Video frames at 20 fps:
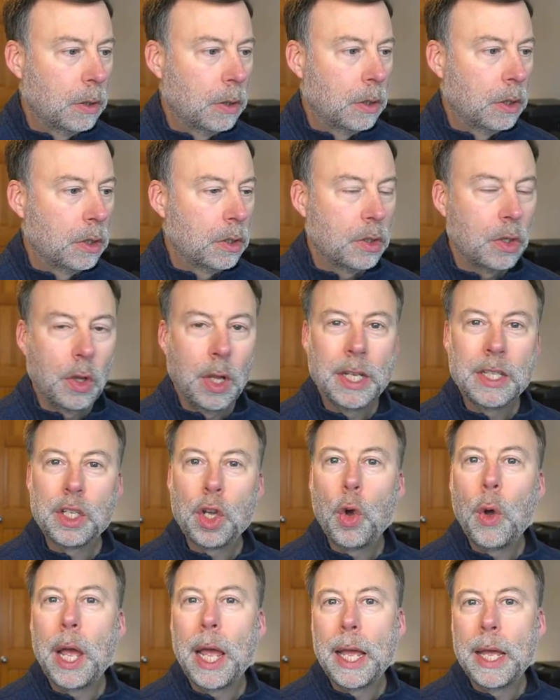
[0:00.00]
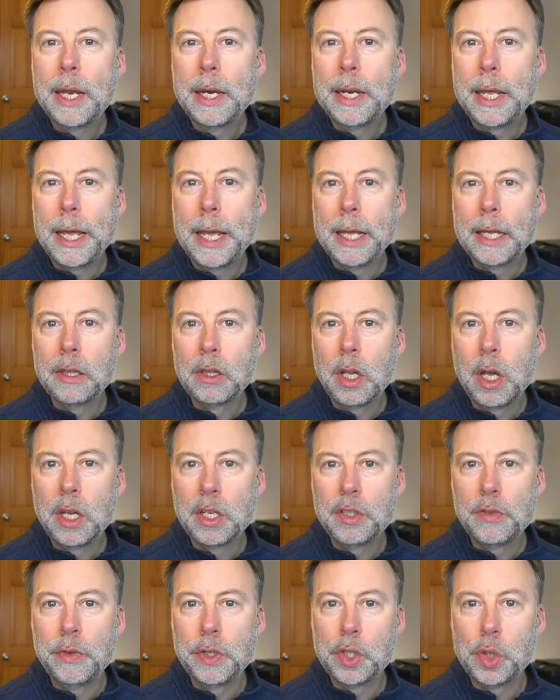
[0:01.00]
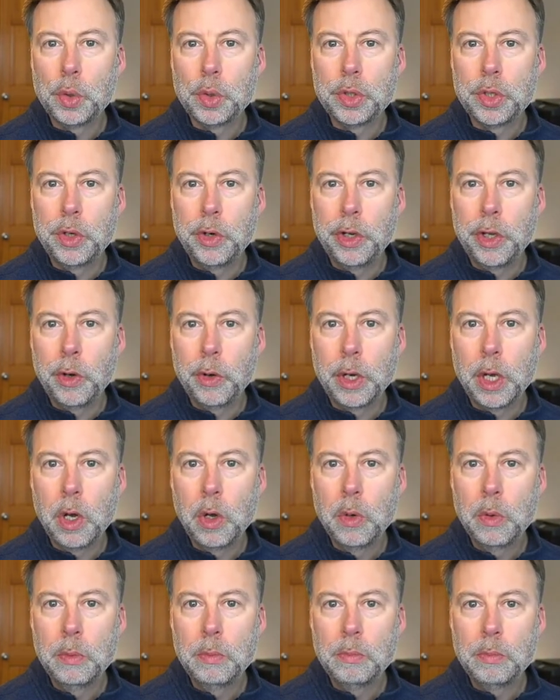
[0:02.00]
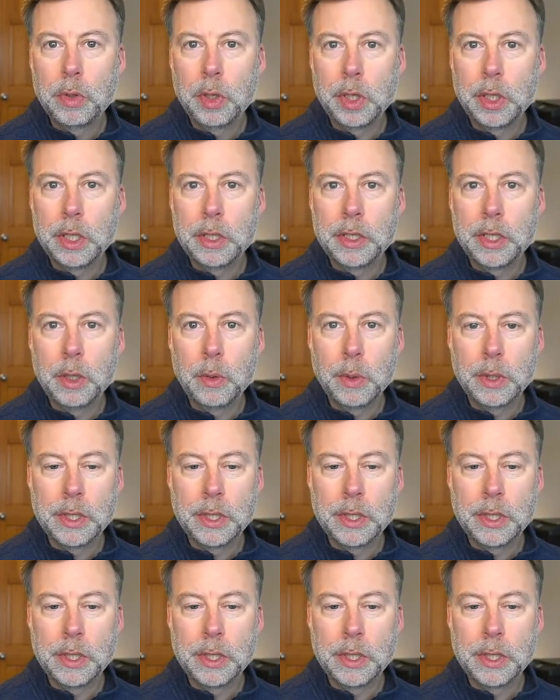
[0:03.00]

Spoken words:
So let's go ahead and launch Visual Studio Code so you can see what's